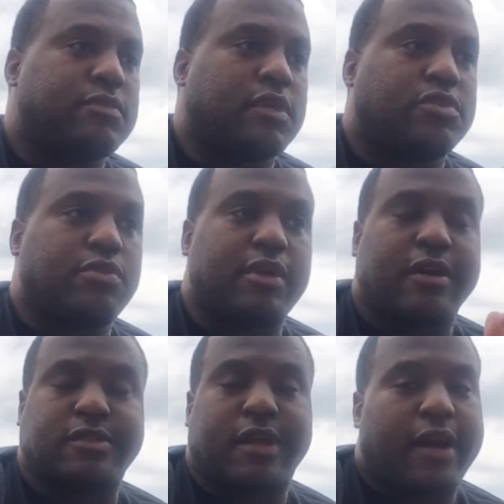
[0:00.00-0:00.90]
the
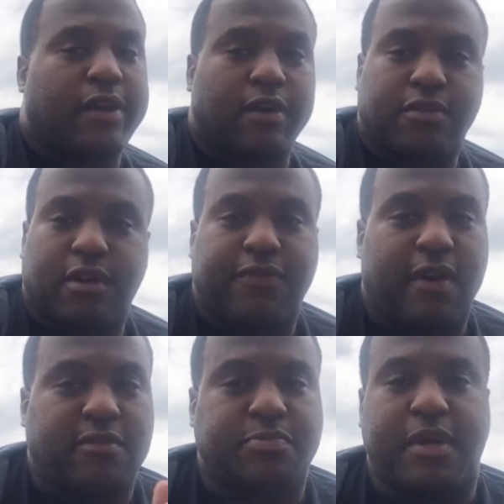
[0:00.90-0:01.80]
2009
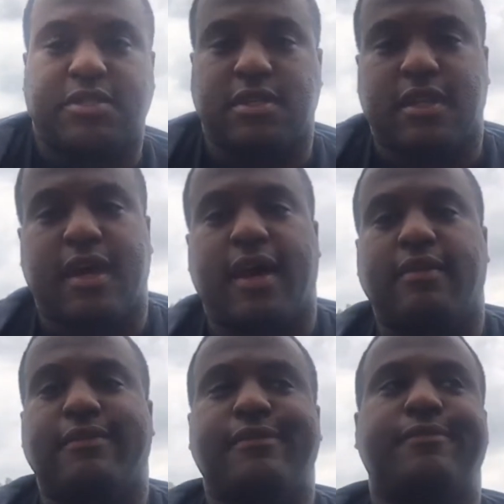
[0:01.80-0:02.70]
R35, especially
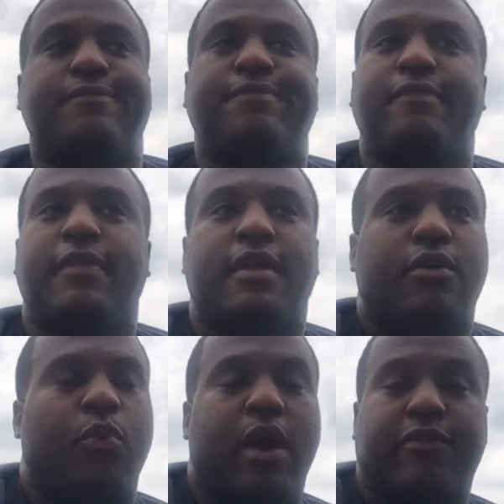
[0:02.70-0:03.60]
that,
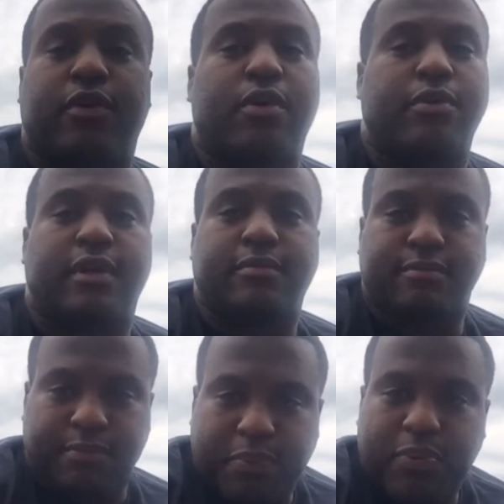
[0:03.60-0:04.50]
whoever owned it
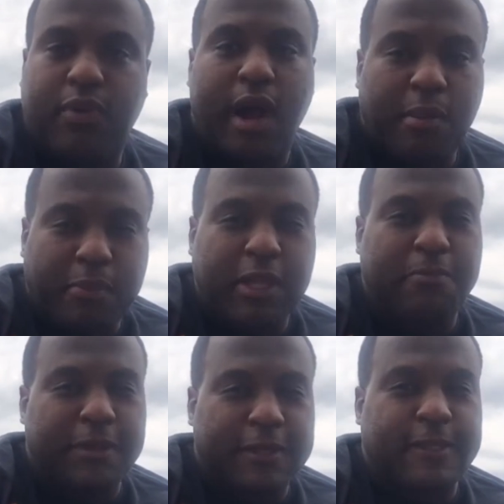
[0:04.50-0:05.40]
probably
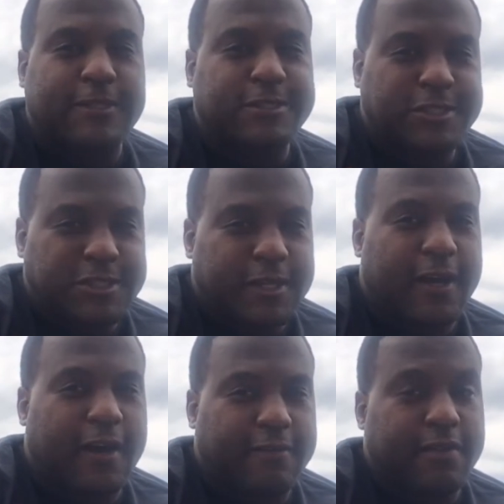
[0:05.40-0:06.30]
beat the shit
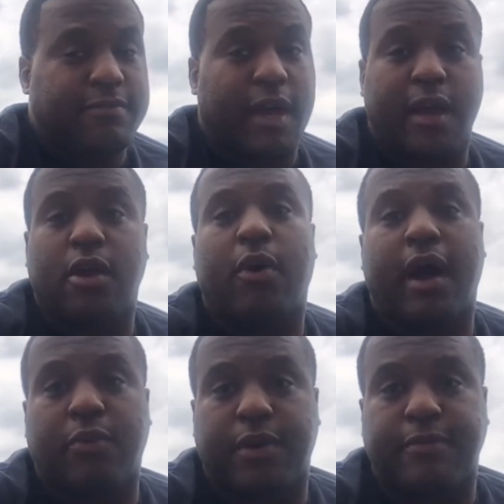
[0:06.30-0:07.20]
out of it. I know
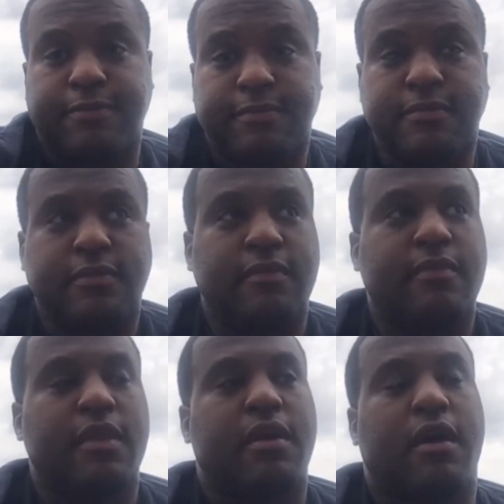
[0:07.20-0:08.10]
I would.
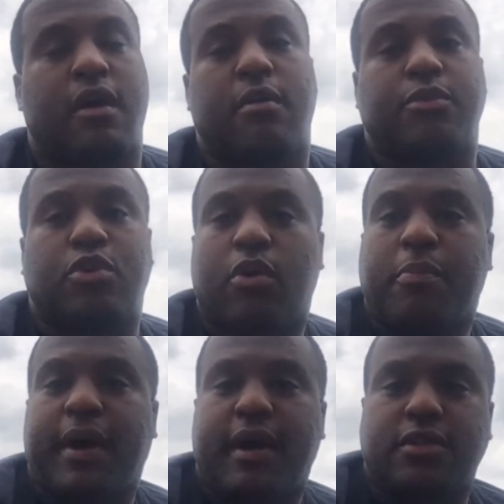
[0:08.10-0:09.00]
You
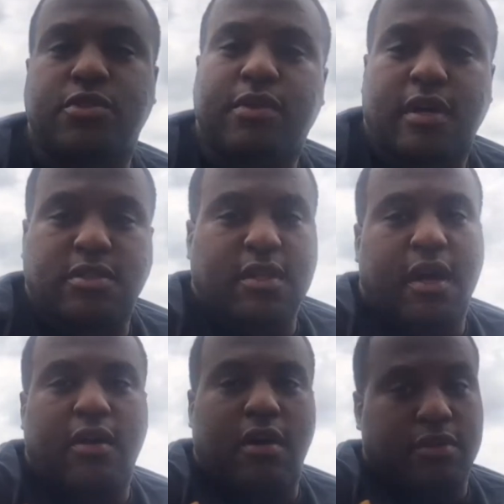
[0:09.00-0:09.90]
don't buy a
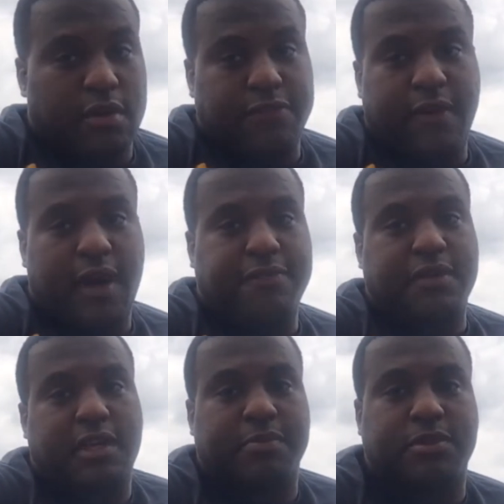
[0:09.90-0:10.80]
2009 R35
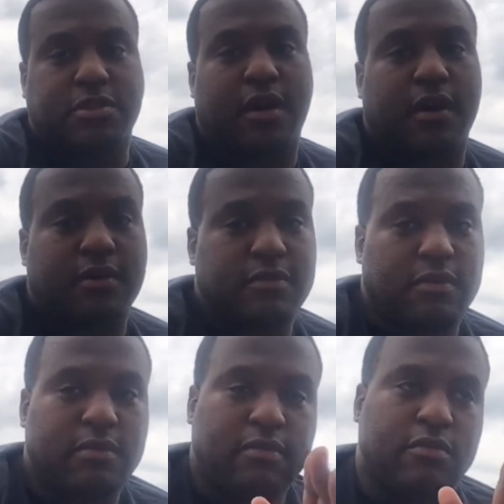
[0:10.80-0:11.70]
to keep it stock.
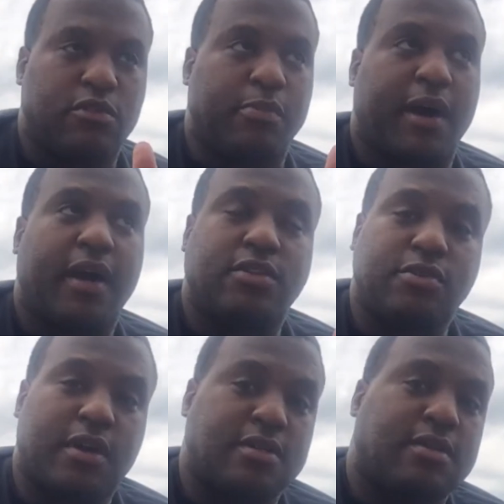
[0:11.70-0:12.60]
You buy a
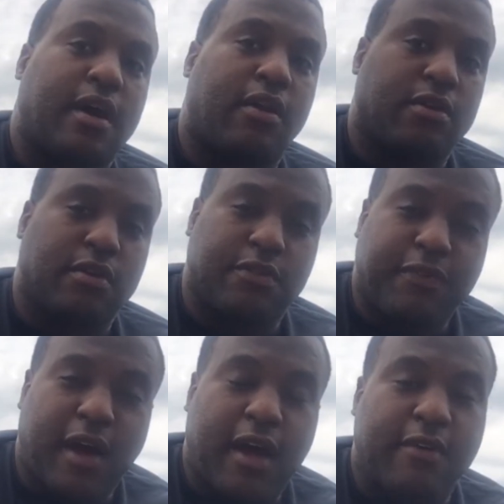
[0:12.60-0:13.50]
2009
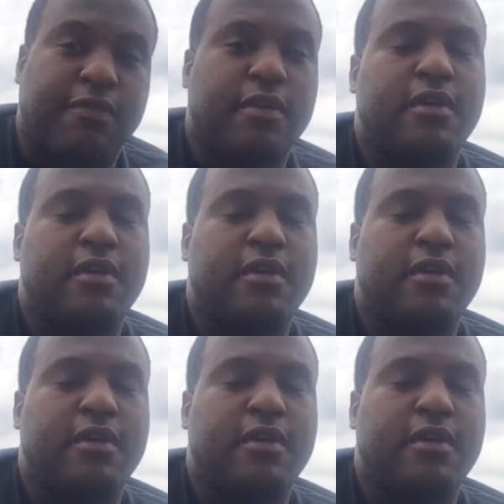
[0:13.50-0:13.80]
R35